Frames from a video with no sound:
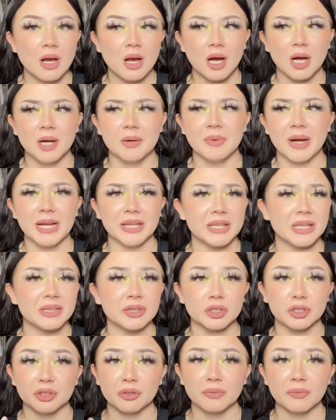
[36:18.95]
Um, I think
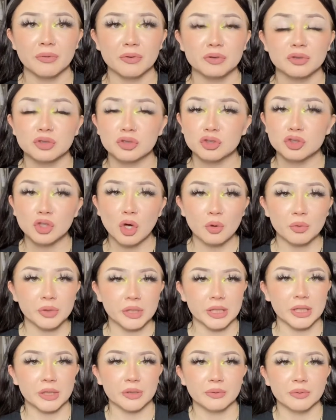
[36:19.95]
they're so
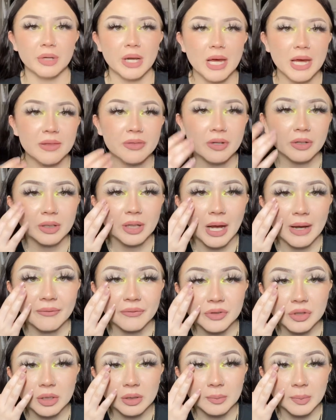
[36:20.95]
cute, and they're
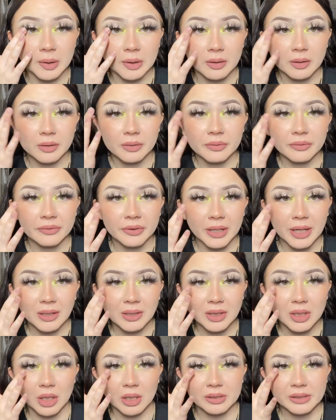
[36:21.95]
comfortable. For how
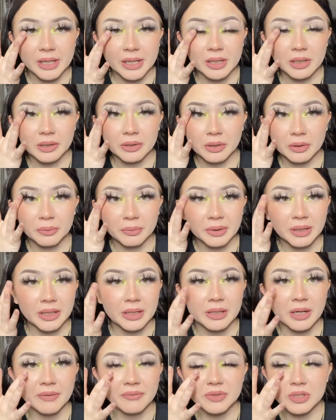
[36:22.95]
long they are, they're really
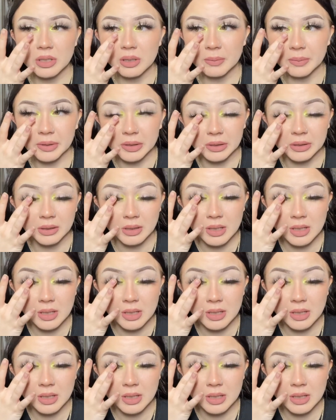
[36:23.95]
comfortable.